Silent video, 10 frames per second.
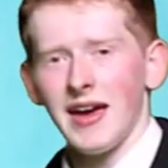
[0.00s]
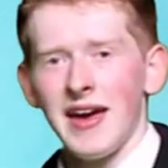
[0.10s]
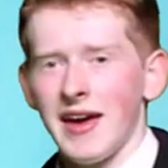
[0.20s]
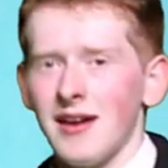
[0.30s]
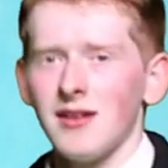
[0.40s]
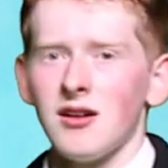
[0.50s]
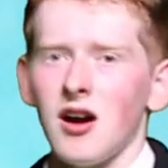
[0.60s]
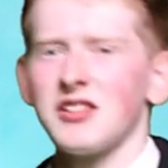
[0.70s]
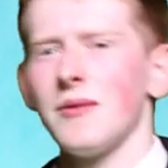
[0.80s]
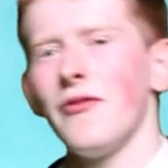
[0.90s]
Here
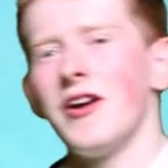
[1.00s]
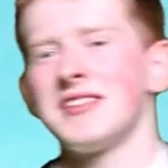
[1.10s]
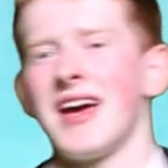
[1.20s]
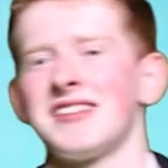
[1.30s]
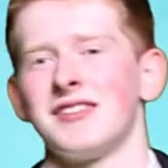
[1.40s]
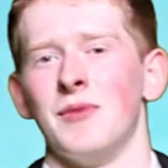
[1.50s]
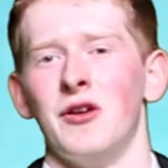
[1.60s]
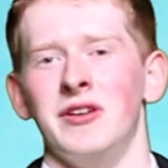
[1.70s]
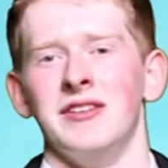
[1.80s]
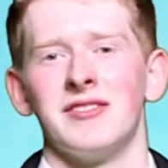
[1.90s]
are some of our
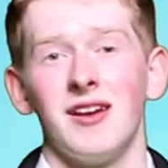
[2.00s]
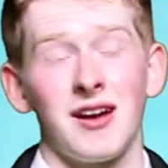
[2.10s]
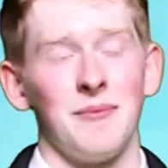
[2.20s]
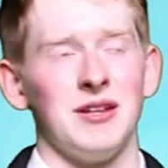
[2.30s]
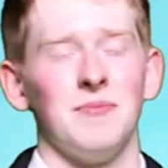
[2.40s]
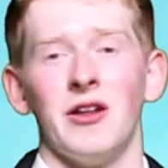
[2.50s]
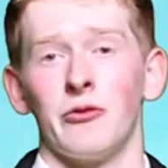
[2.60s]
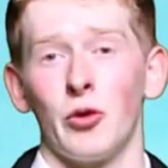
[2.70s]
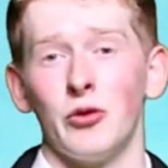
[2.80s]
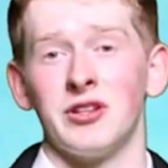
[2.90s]
testimonies, accompanied by
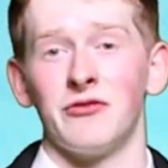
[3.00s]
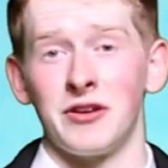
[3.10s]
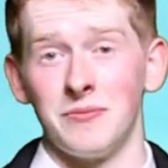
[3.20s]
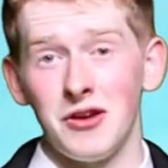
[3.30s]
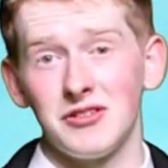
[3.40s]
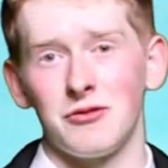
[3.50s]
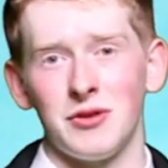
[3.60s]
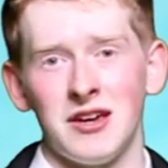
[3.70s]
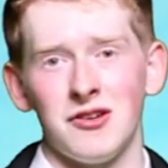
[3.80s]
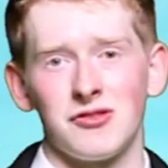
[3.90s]
the royalty-free music
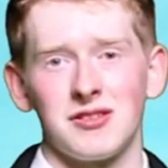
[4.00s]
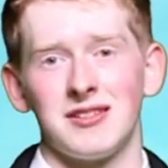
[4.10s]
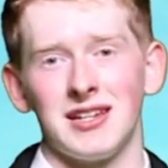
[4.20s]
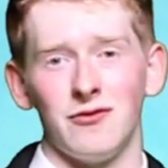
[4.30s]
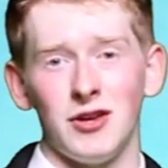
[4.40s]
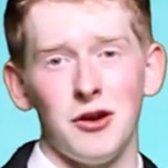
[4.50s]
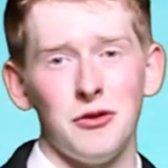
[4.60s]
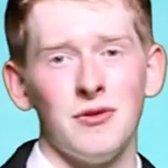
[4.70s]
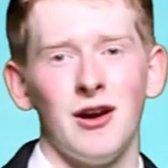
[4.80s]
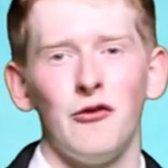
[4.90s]
we use to give
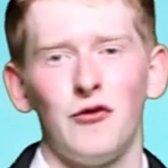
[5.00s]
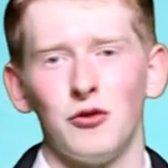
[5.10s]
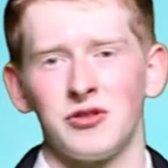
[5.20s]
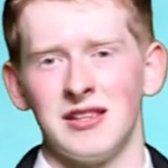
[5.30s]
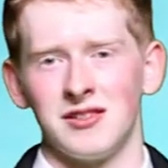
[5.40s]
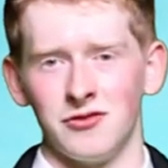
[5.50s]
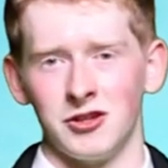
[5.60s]
you a false sense of